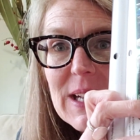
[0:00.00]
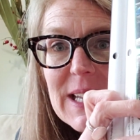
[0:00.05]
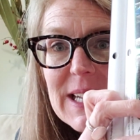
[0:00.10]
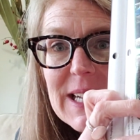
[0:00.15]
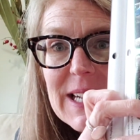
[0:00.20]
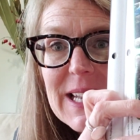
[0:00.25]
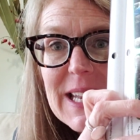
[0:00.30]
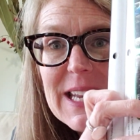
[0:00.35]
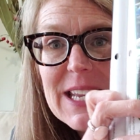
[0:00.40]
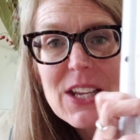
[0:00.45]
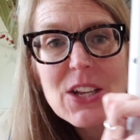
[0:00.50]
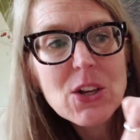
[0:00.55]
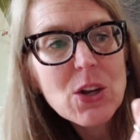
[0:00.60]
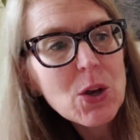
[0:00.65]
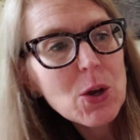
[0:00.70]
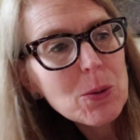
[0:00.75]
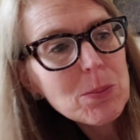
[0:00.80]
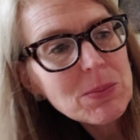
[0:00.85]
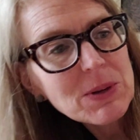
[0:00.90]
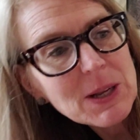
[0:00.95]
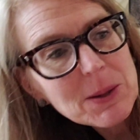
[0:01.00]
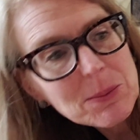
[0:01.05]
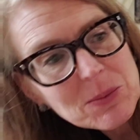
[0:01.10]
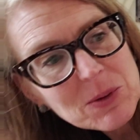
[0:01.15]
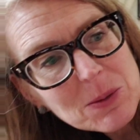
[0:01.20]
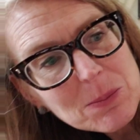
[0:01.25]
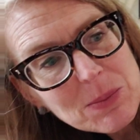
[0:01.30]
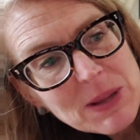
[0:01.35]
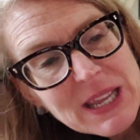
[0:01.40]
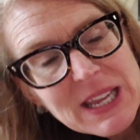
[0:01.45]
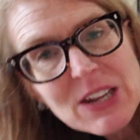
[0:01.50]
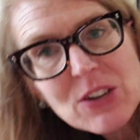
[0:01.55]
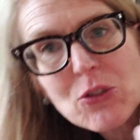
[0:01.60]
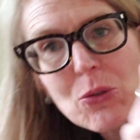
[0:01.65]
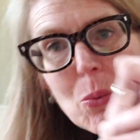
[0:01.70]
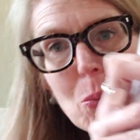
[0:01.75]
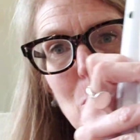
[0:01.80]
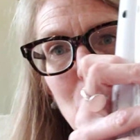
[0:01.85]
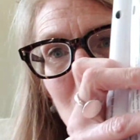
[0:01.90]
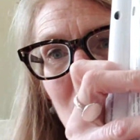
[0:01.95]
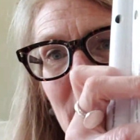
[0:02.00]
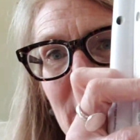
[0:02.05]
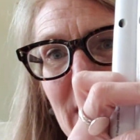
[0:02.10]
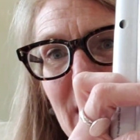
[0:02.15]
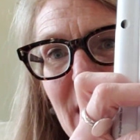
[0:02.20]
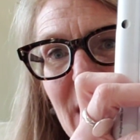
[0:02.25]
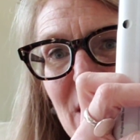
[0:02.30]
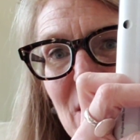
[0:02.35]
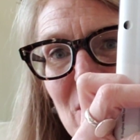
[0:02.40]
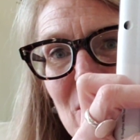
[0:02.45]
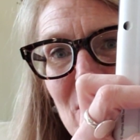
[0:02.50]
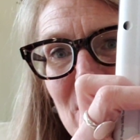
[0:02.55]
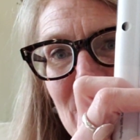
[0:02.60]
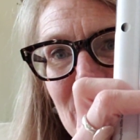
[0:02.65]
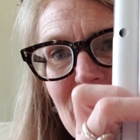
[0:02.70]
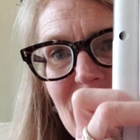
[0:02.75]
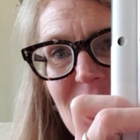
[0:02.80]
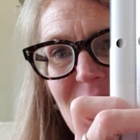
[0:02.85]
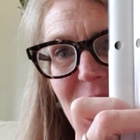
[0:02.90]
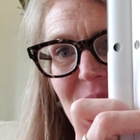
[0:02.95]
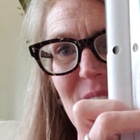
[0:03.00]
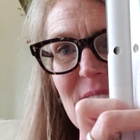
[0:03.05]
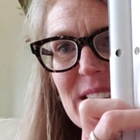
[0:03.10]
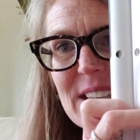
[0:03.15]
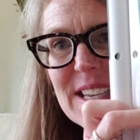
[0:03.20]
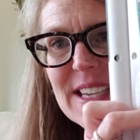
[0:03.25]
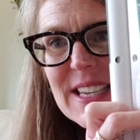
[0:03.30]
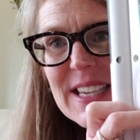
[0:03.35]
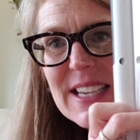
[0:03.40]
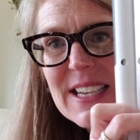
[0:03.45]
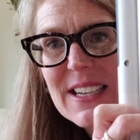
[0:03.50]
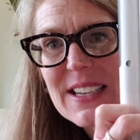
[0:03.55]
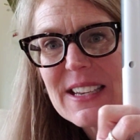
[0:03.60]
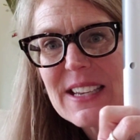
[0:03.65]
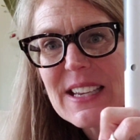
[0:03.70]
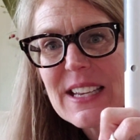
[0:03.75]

and I'd like you to open up to page 117.